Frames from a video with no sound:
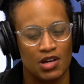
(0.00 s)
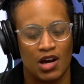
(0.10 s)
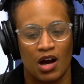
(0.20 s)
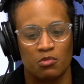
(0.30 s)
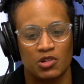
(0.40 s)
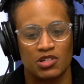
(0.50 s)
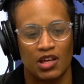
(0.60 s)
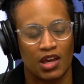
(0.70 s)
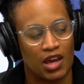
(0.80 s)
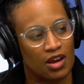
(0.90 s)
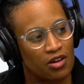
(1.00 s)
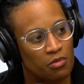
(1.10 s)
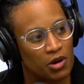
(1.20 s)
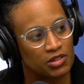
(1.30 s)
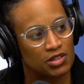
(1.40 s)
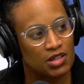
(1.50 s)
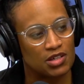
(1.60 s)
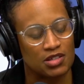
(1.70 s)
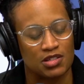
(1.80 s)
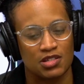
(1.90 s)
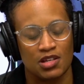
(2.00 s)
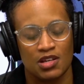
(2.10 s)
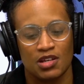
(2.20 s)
how much they care about the kids.